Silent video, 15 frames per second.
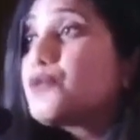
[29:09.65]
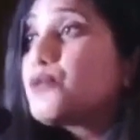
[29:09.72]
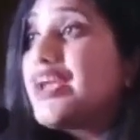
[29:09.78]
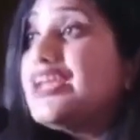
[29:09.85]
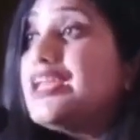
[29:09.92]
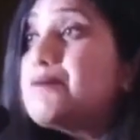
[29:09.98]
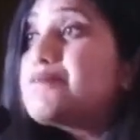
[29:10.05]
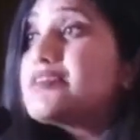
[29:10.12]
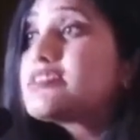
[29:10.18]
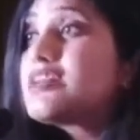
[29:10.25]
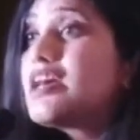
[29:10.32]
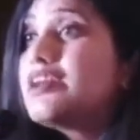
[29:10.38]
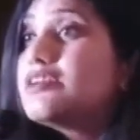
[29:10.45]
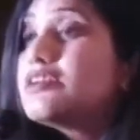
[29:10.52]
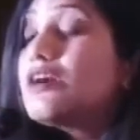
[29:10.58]

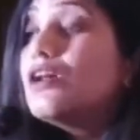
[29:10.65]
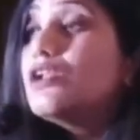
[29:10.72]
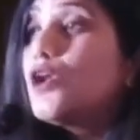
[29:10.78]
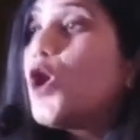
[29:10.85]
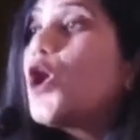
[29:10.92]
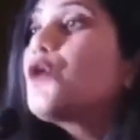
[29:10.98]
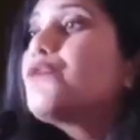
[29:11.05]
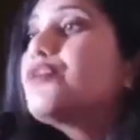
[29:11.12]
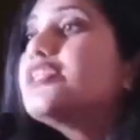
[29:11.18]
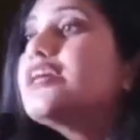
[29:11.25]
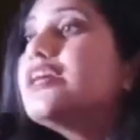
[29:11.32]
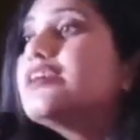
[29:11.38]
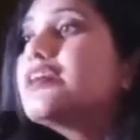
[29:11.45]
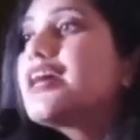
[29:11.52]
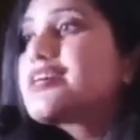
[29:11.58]
20% along with
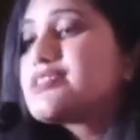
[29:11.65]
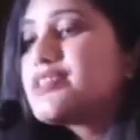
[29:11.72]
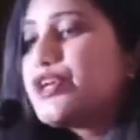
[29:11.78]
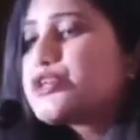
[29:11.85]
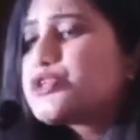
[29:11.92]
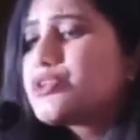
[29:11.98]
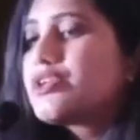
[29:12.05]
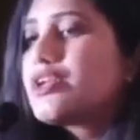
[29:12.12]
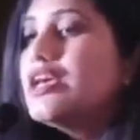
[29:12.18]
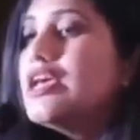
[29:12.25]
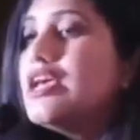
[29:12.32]
indexation.